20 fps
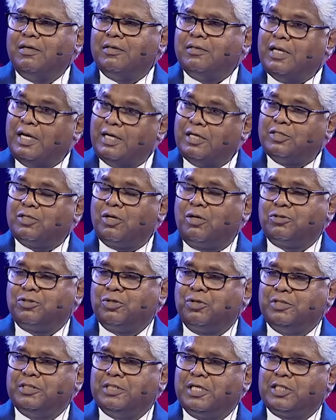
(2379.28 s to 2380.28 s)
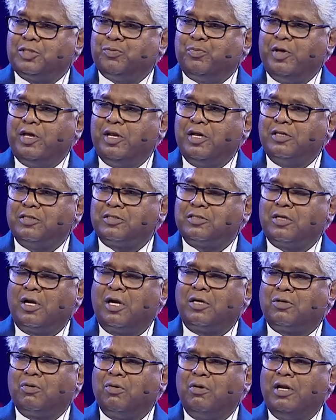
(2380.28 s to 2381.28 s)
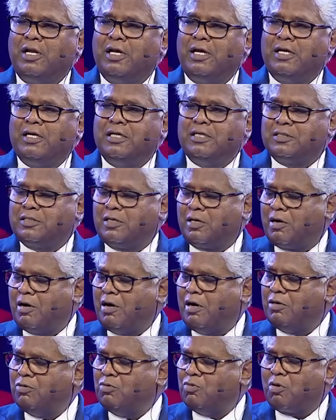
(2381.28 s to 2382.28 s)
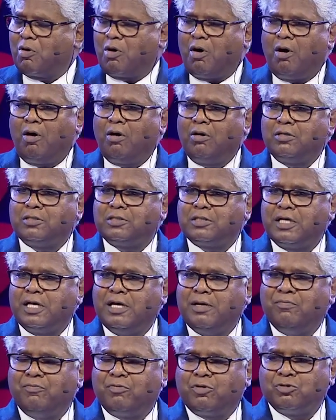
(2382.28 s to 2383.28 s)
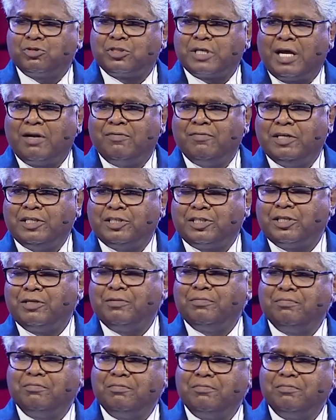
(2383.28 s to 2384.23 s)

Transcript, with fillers: That is also his experience. Not only is the God who calls him to salvation,